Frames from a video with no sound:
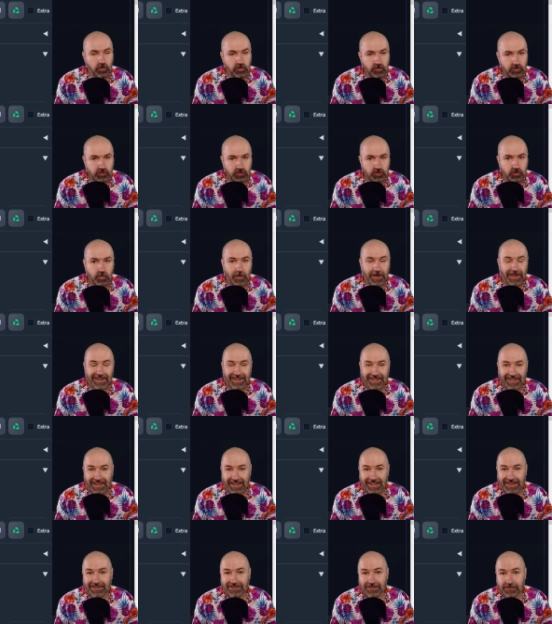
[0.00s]
also
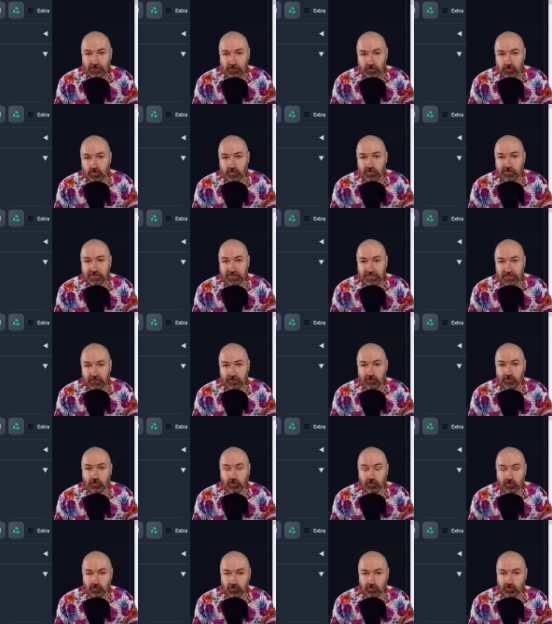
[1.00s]
again using
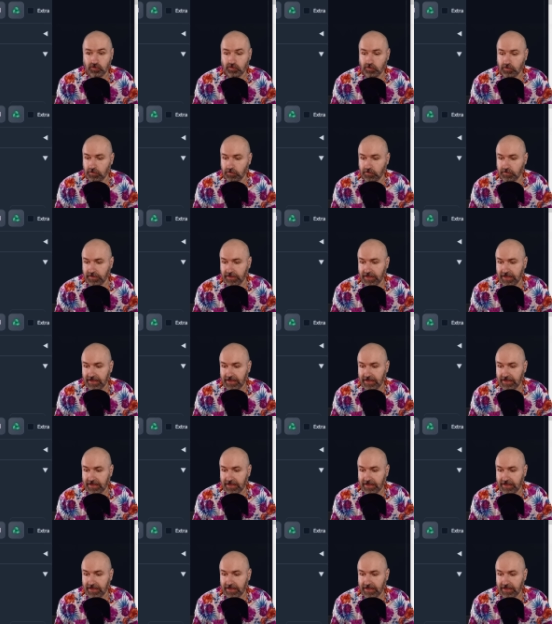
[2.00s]
control